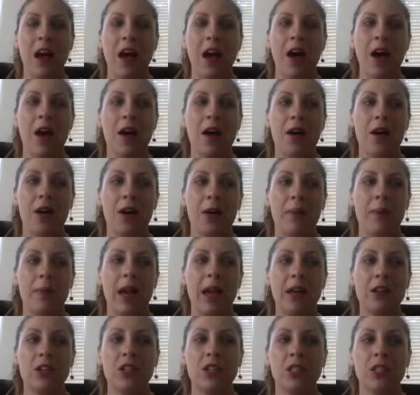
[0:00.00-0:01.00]

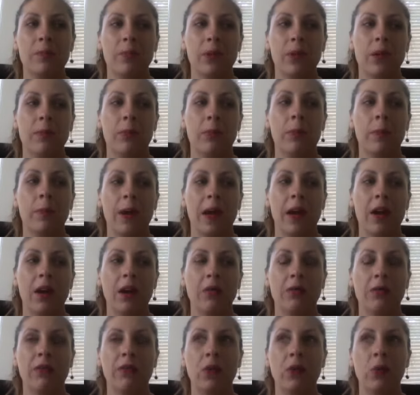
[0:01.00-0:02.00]
and just be prepared
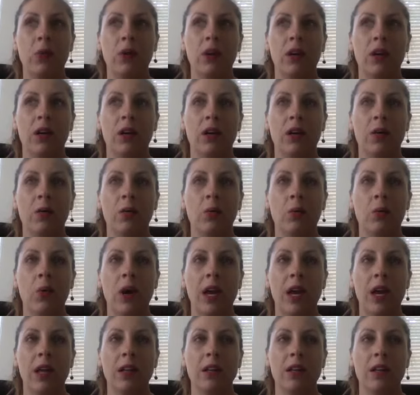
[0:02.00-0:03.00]
for
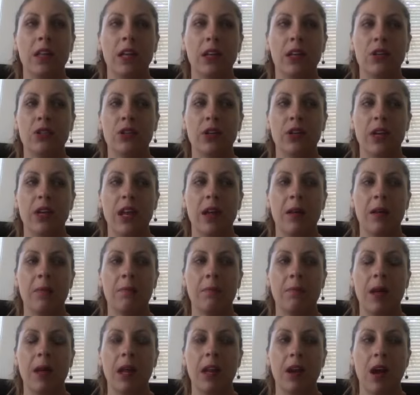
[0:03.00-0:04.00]
when the internet
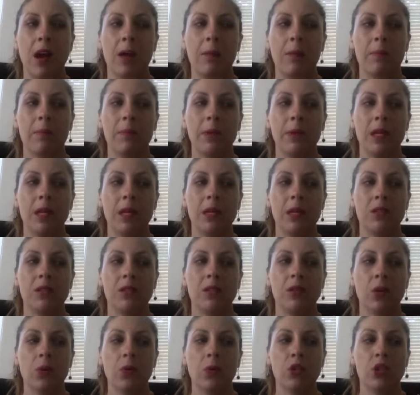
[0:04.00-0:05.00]
may not be
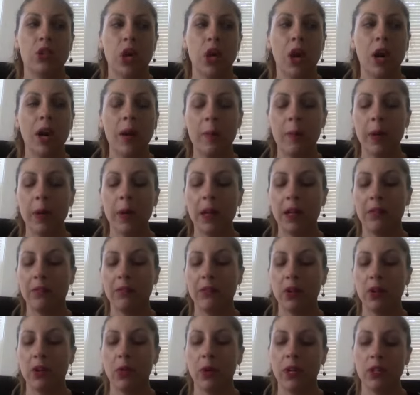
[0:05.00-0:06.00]
so sharp. And if
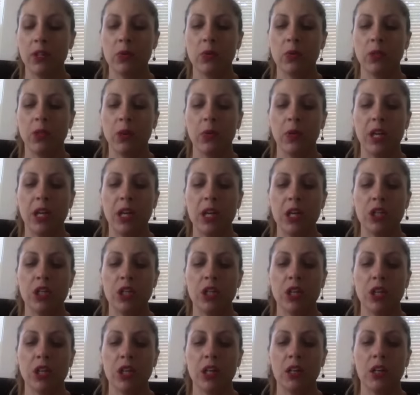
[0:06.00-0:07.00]
you're going to a
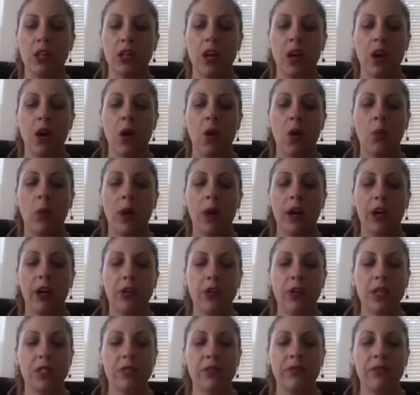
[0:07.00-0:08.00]
location where you
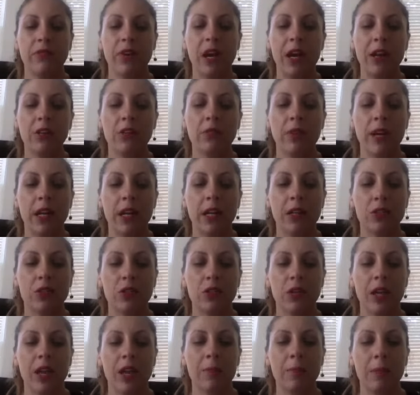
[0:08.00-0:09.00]
need to find great
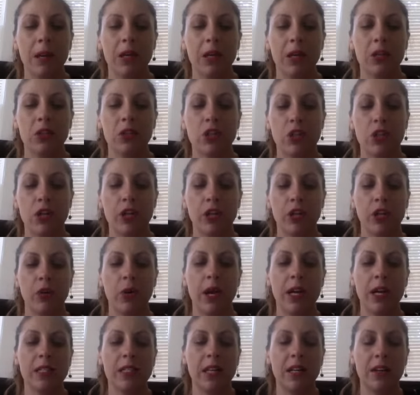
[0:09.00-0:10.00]
internet, make sure you
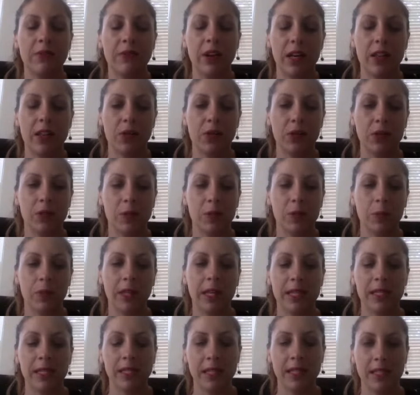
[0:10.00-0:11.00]
identify those
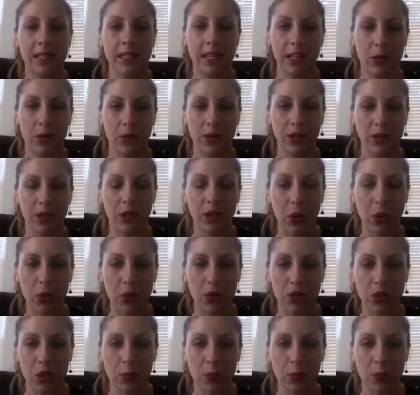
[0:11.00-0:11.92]
places that you can go to